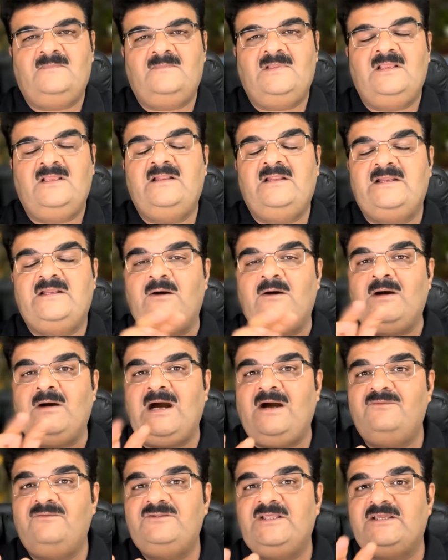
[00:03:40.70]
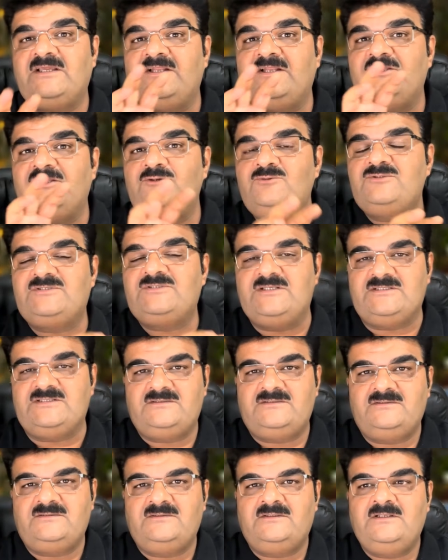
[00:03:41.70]
Now how they can use this?
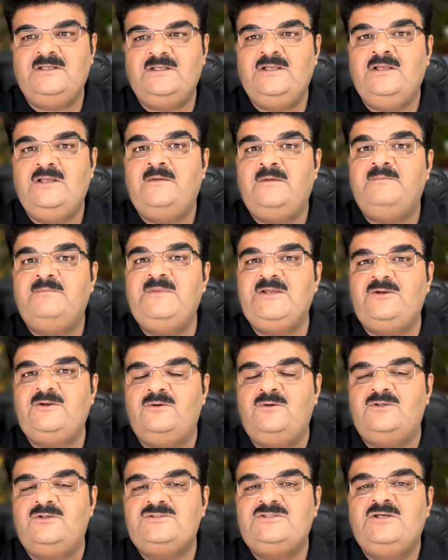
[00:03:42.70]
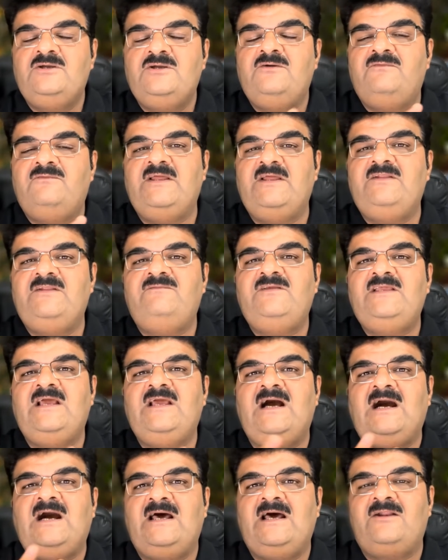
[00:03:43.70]
Because when we
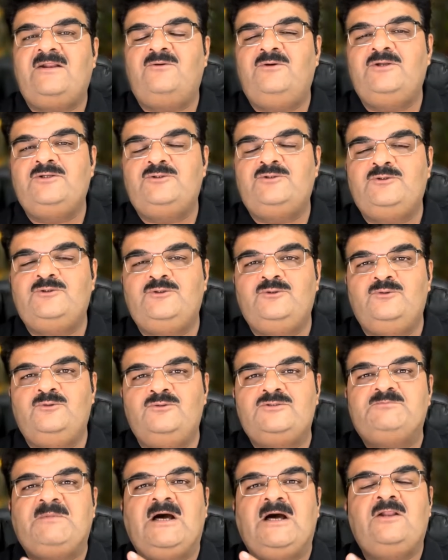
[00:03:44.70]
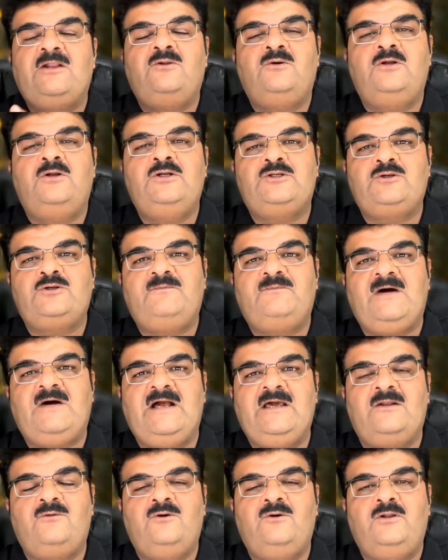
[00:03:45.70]
are going to use Palo Alto
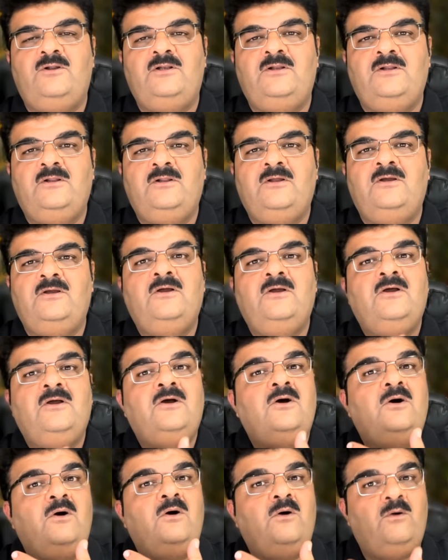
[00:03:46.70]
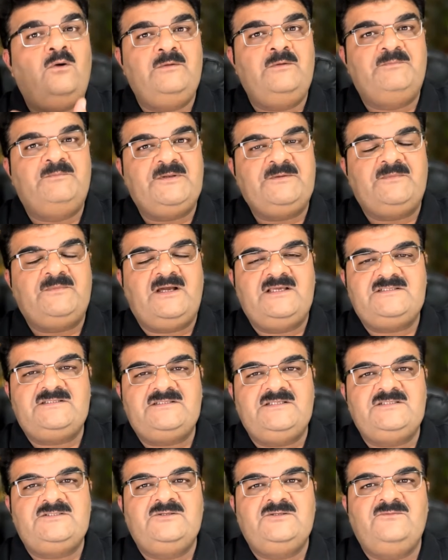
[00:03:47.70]
firewall on
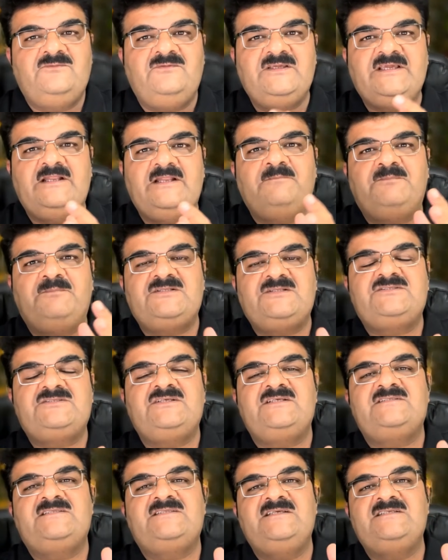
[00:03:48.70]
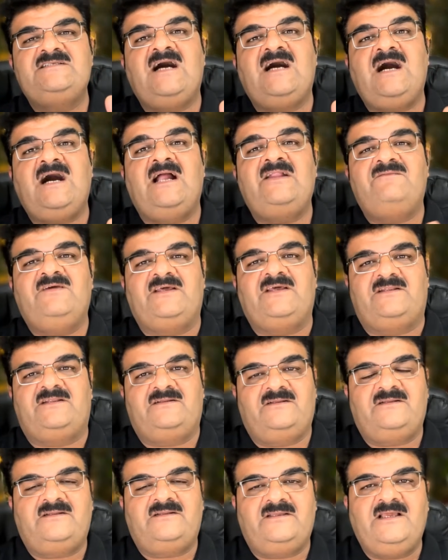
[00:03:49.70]
premises, we can purchase this hardware.
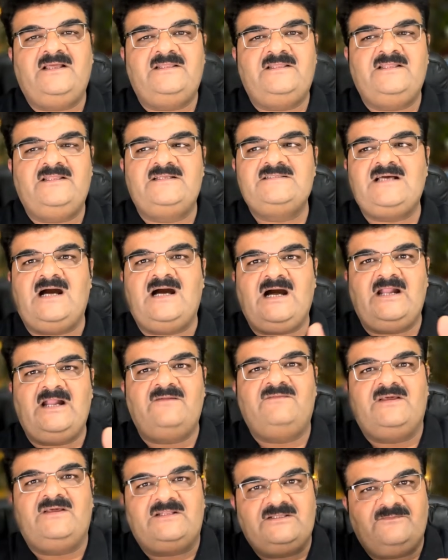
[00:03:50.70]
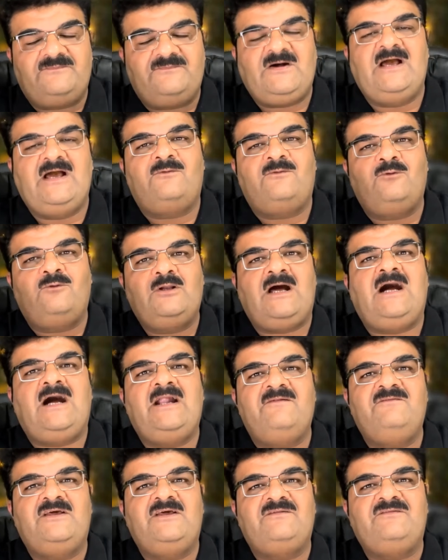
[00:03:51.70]
Yeah, there is a hardware, the firewall
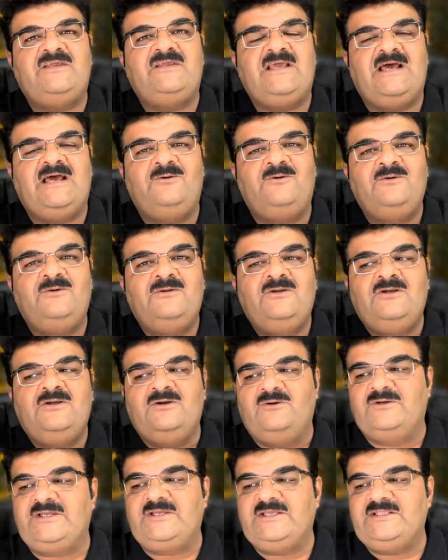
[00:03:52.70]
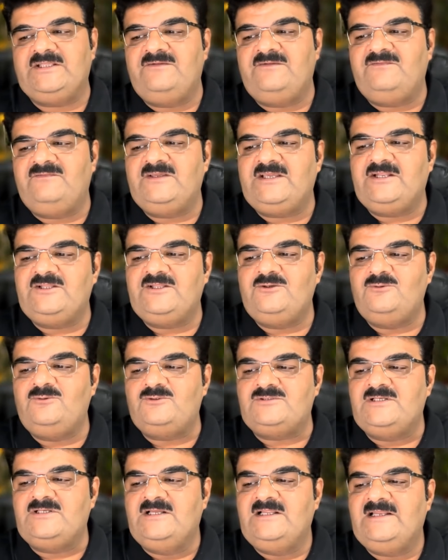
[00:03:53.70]
hardware we have, okay, that we can use.
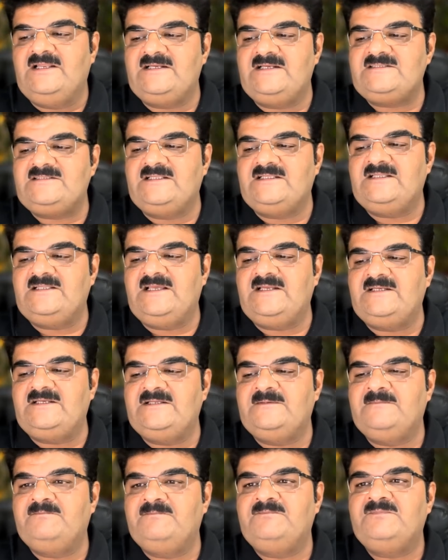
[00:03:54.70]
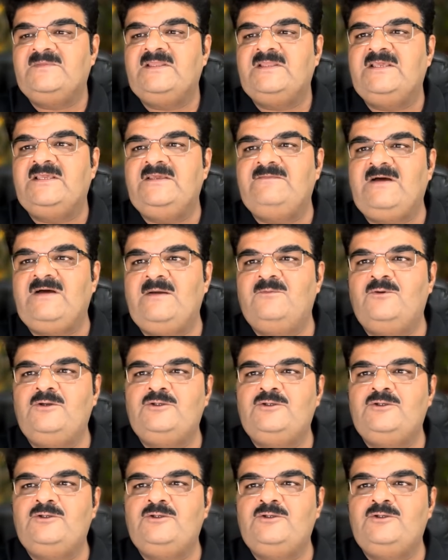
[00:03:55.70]
Let's say that if I'm going to